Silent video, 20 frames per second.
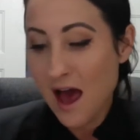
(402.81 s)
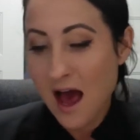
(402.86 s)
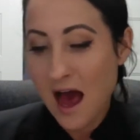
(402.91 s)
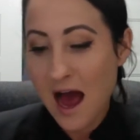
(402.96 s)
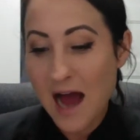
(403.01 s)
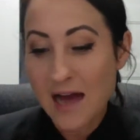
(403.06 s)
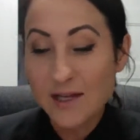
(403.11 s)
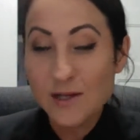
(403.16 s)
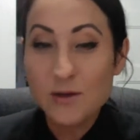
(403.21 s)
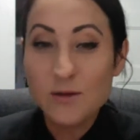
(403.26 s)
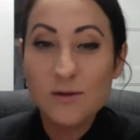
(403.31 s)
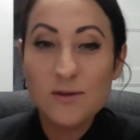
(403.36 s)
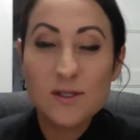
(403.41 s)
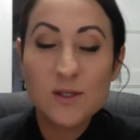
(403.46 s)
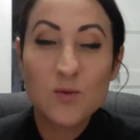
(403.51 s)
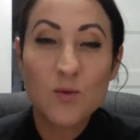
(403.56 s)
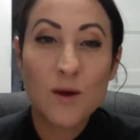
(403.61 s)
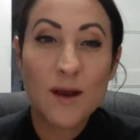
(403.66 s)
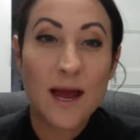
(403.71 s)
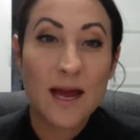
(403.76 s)
I used
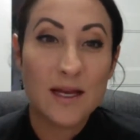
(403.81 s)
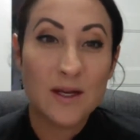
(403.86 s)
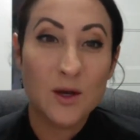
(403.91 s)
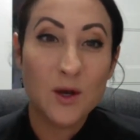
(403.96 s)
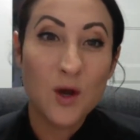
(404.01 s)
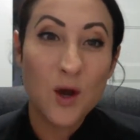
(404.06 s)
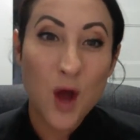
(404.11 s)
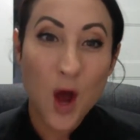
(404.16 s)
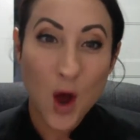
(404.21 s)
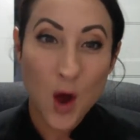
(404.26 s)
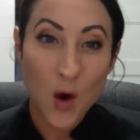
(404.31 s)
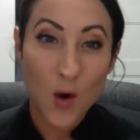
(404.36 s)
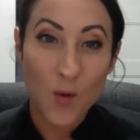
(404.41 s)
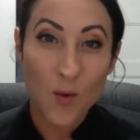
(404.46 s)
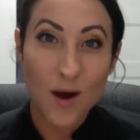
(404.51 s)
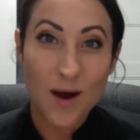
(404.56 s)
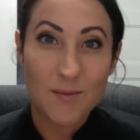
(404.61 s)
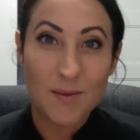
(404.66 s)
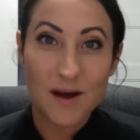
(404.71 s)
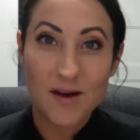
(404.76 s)
what I know
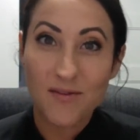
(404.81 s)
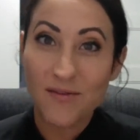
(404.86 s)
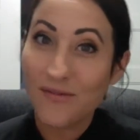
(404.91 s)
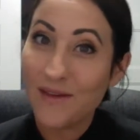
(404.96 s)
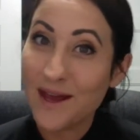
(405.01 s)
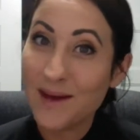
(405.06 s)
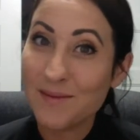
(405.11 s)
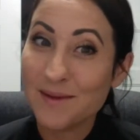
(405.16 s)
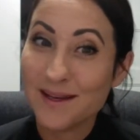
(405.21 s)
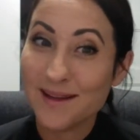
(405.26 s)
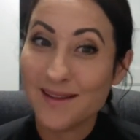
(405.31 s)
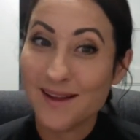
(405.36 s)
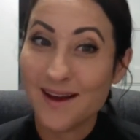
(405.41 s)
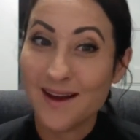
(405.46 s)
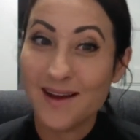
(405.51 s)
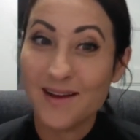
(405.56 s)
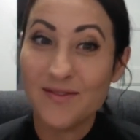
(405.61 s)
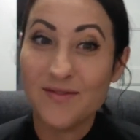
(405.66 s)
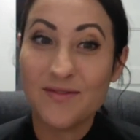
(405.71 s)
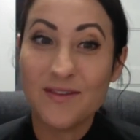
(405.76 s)
about family
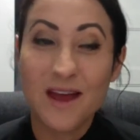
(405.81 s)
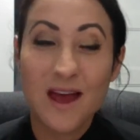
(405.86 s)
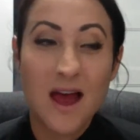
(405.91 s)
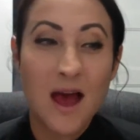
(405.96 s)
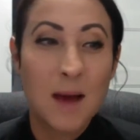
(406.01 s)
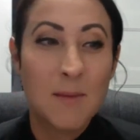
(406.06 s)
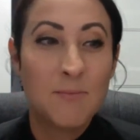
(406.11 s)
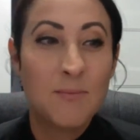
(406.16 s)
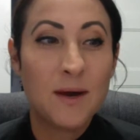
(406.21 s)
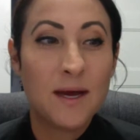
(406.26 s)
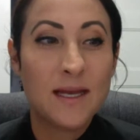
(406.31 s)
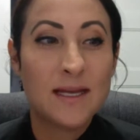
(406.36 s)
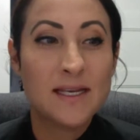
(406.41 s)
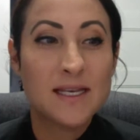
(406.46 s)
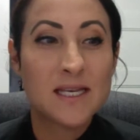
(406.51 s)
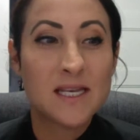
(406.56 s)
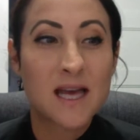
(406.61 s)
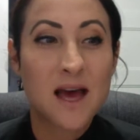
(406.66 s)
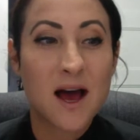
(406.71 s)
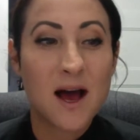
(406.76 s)
life,
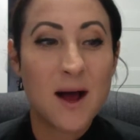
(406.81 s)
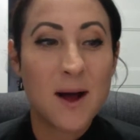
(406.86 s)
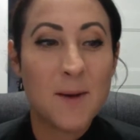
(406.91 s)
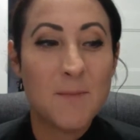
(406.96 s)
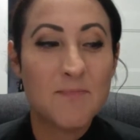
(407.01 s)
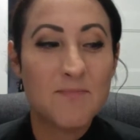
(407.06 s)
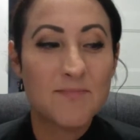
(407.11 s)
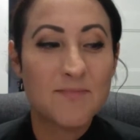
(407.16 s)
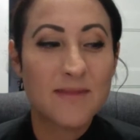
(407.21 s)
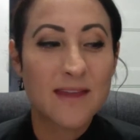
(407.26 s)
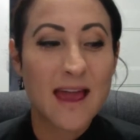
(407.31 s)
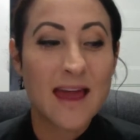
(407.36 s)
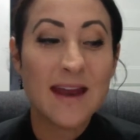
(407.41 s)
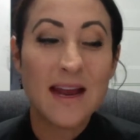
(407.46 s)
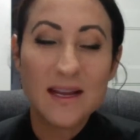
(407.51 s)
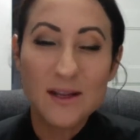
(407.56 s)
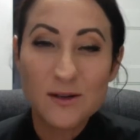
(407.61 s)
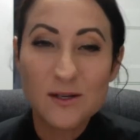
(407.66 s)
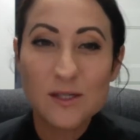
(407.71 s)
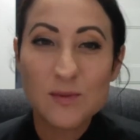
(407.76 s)
but and I
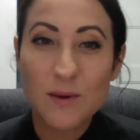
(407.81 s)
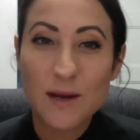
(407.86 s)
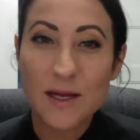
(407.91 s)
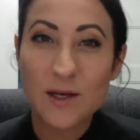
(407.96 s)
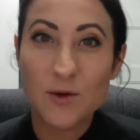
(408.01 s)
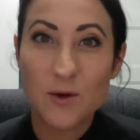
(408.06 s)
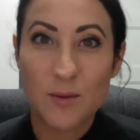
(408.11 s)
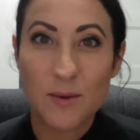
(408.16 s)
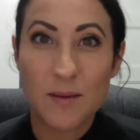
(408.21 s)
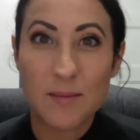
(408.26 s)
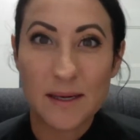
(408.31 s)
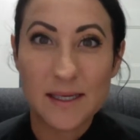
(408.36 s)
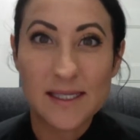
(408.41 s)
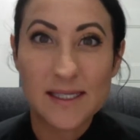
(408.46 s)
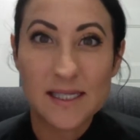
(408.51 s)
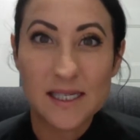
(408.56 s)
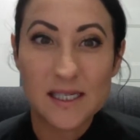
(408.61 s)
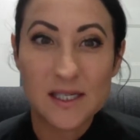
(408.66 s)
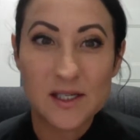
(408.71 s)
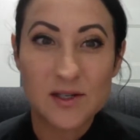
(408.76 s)
used what I knew about my
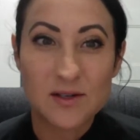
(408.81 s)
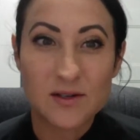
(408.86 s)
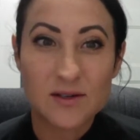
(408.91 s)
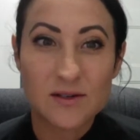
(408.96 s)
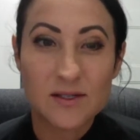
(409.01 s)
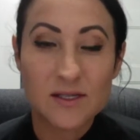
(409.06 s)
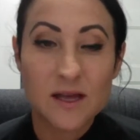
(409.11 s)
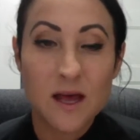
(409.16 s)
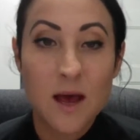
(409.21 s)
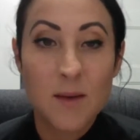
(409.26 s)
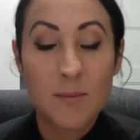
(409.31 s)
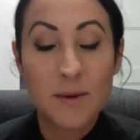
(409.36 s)
sisters.